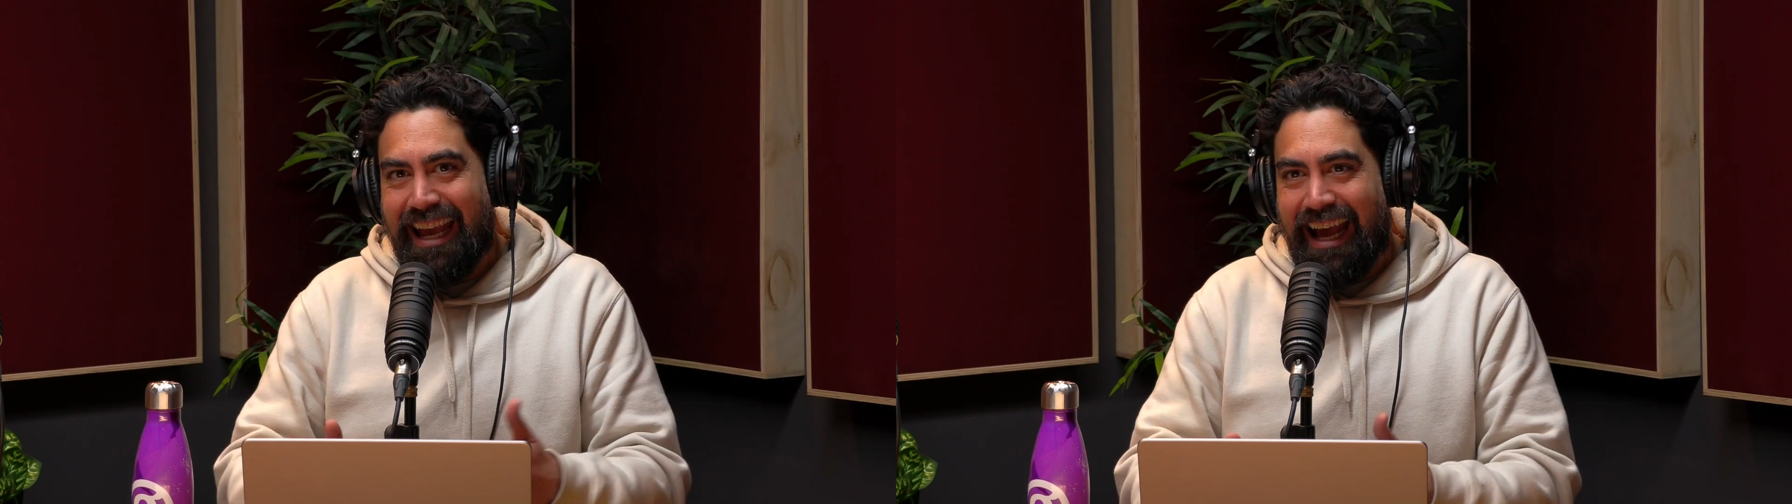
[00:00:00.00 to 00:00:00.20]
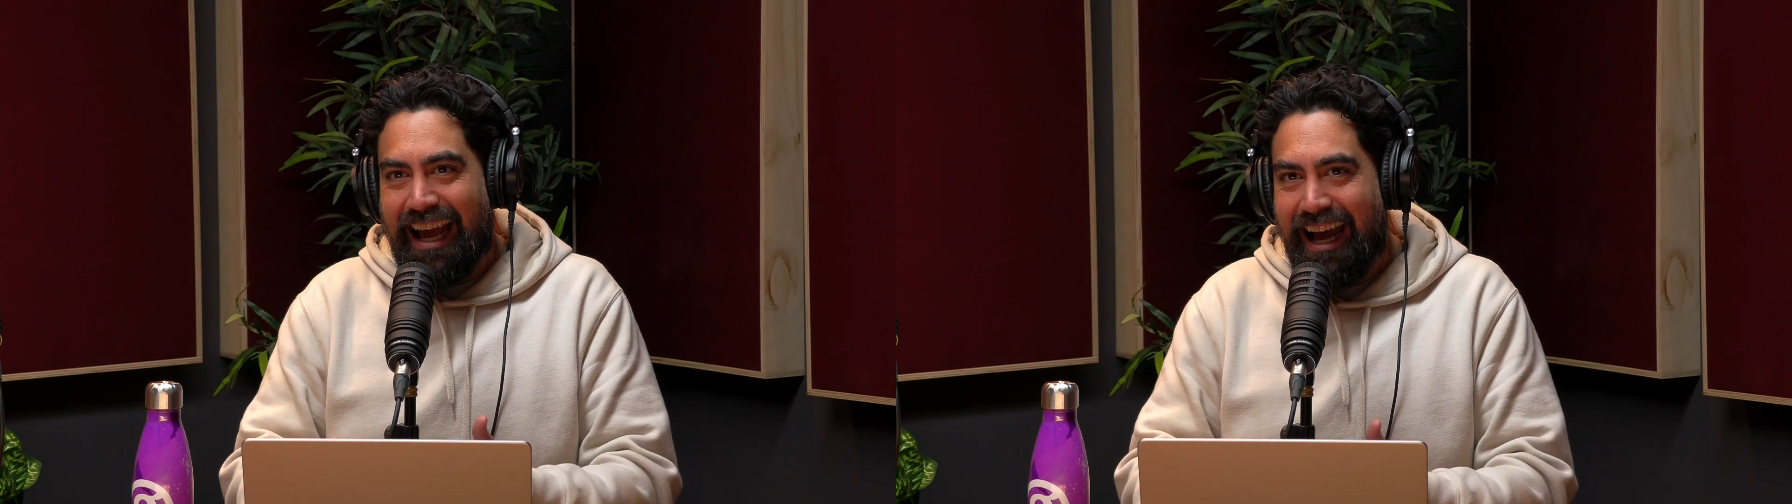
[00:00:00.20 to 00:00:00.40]

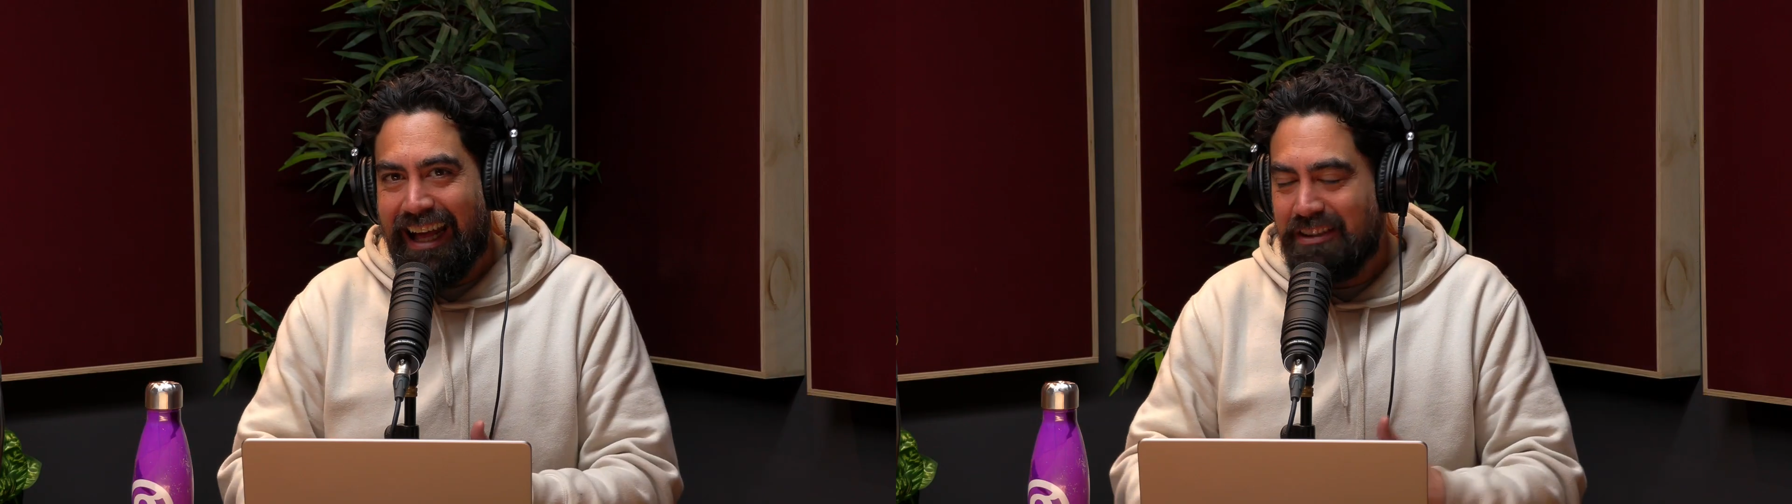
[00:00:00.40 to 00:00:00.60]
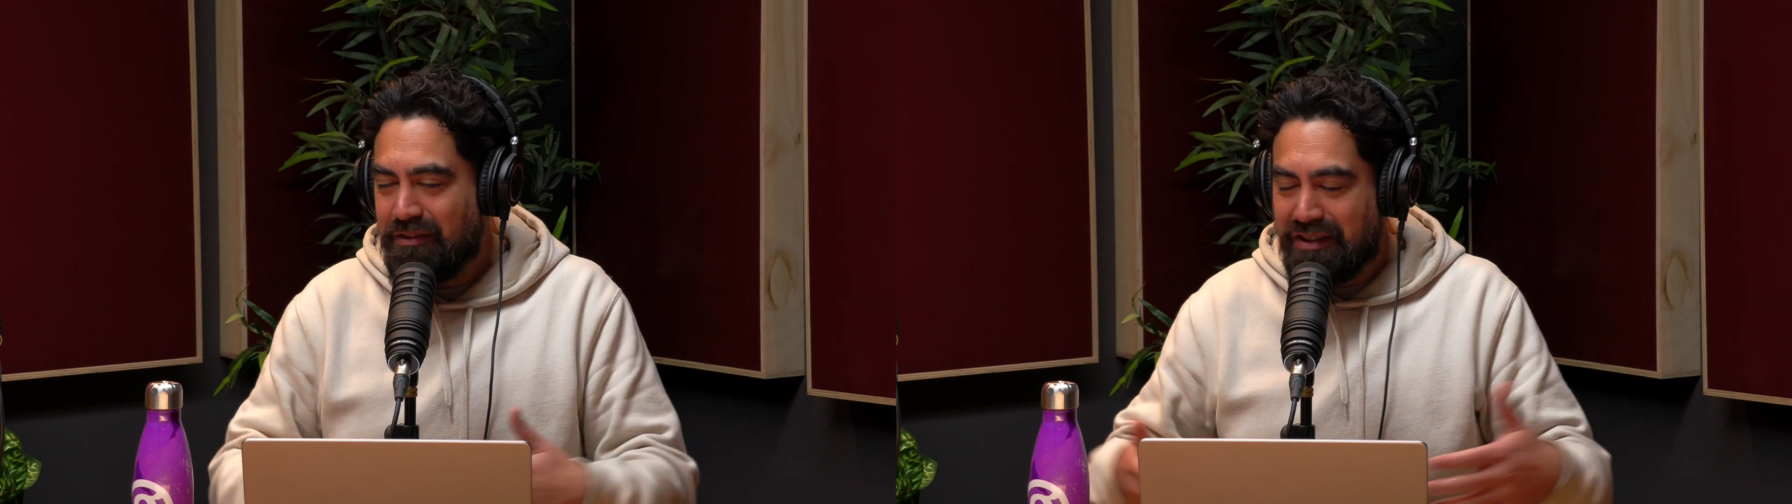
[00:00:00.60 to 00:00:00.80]

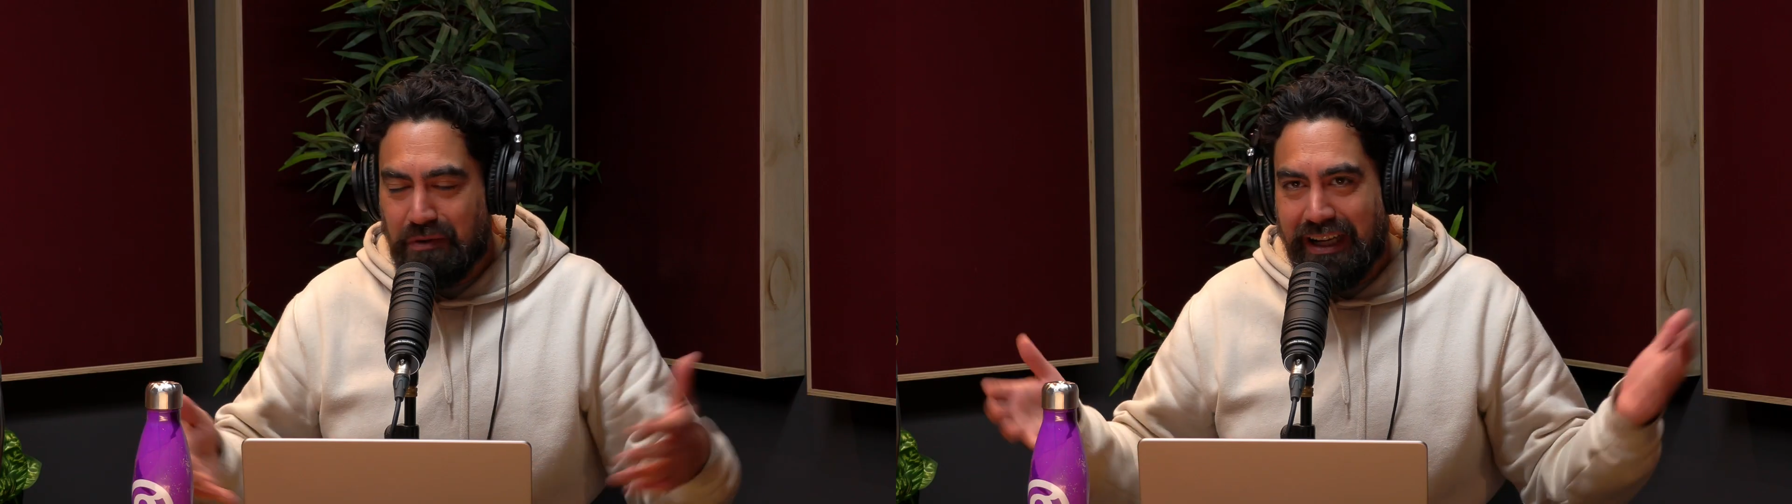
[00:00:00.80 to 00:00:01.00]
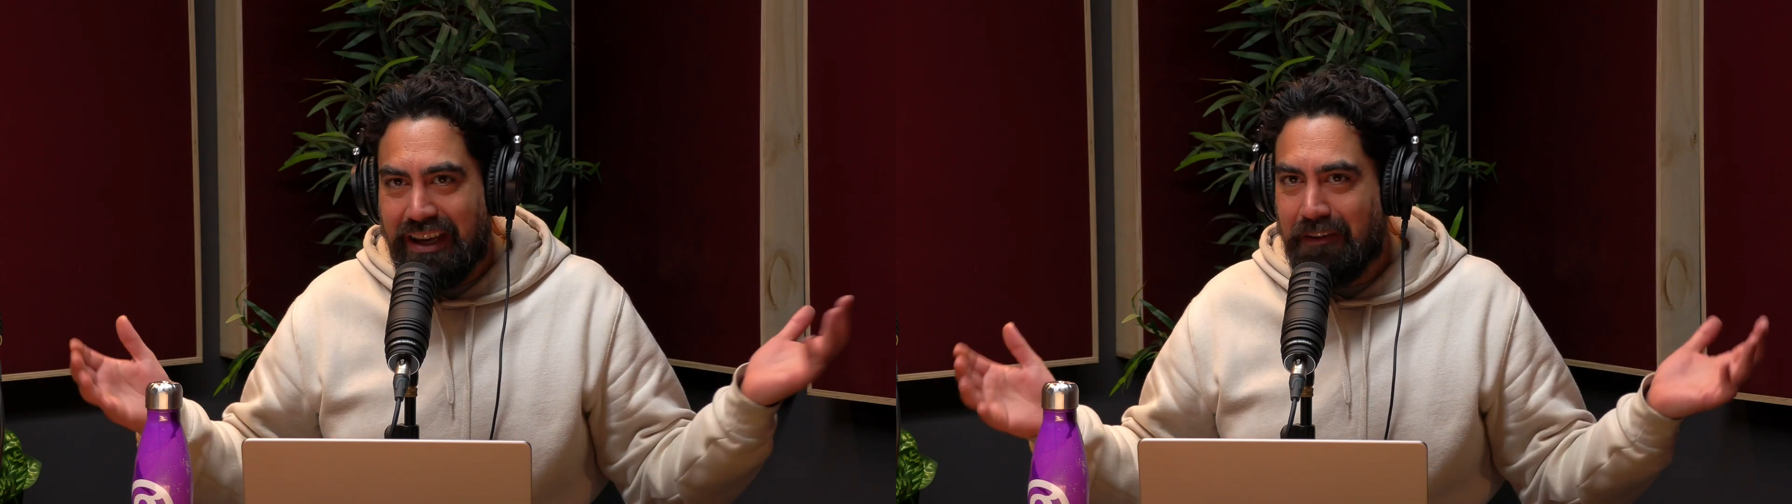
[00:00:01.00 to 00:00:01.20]
there was
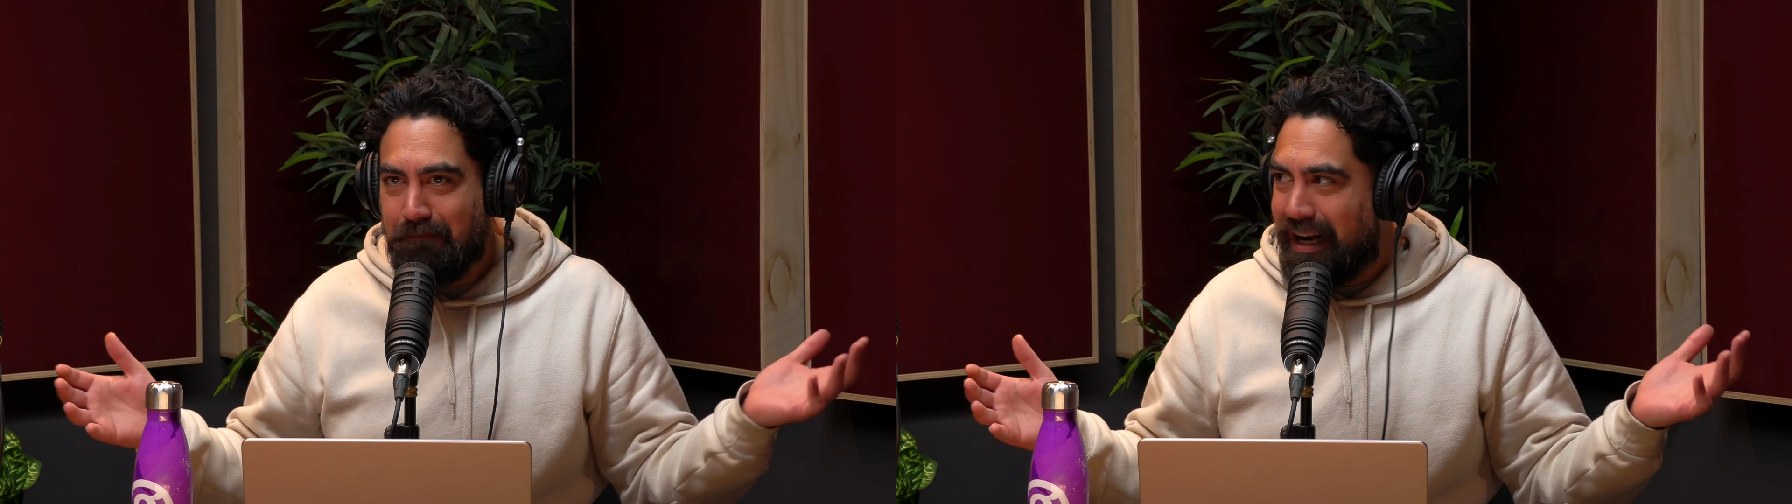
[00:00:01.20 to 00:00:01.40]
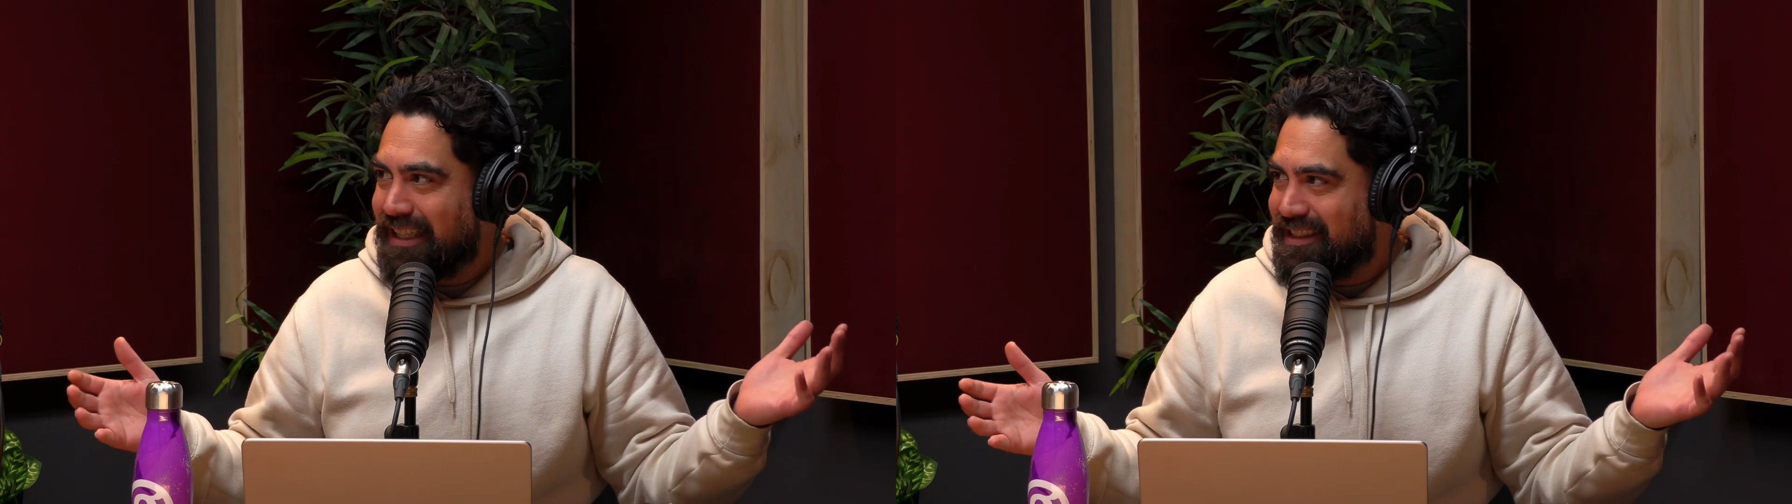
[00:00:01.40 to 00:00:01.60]

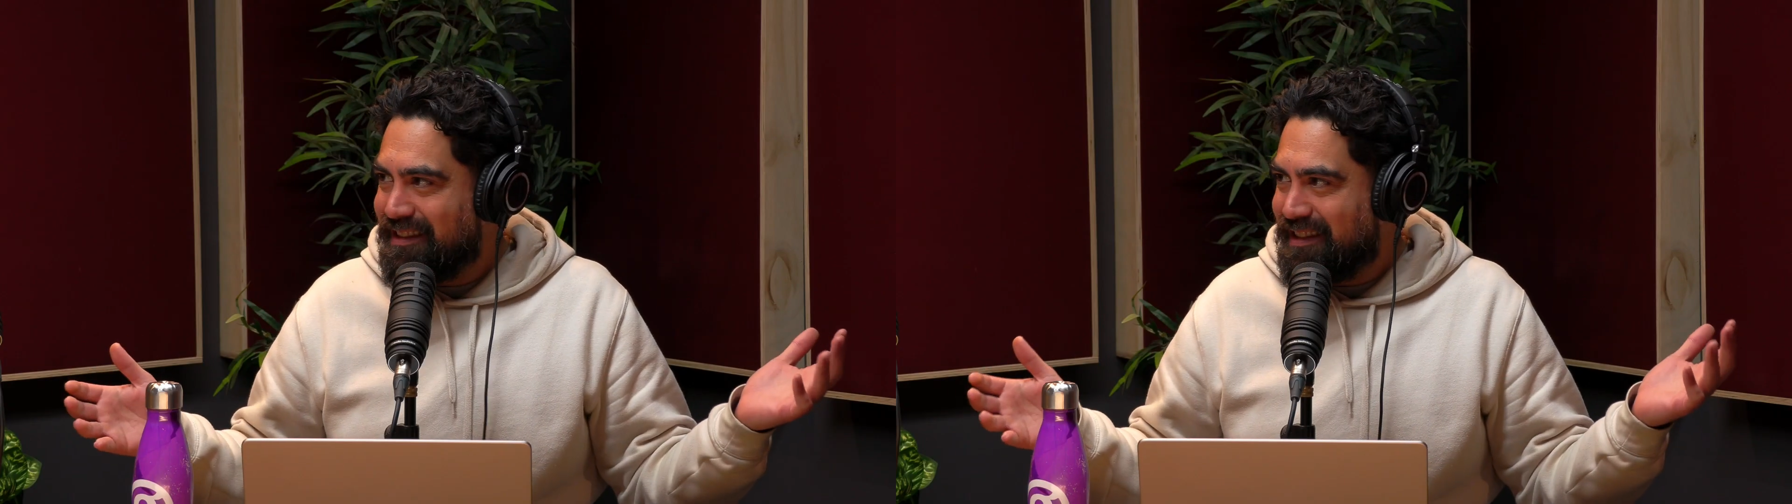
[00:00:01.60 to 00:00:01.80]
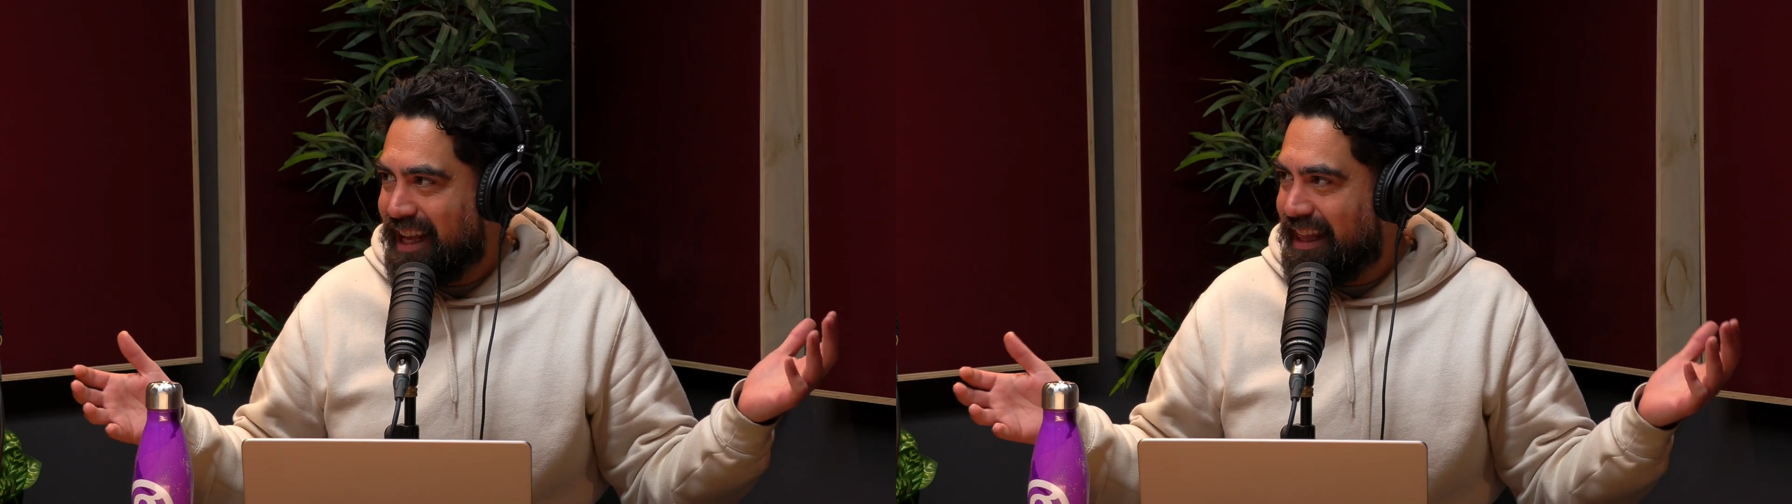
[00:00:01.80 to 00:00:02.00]
20-odd
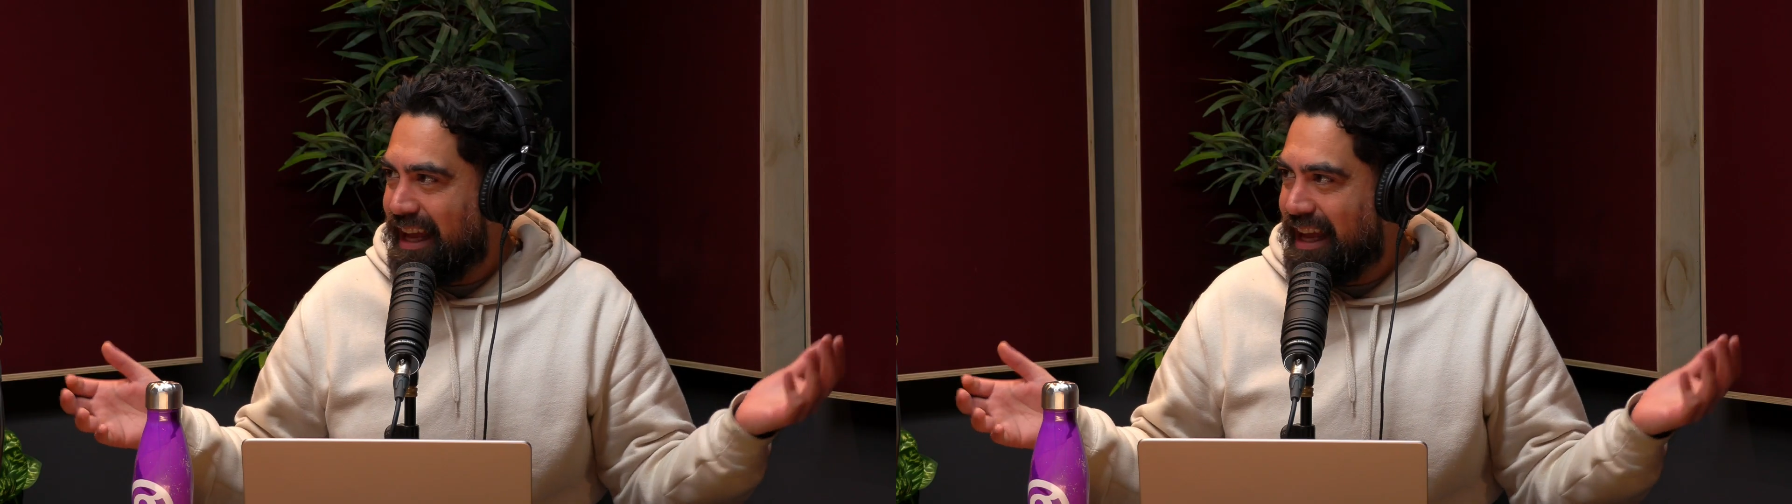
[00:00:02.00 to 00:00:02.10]
punters there.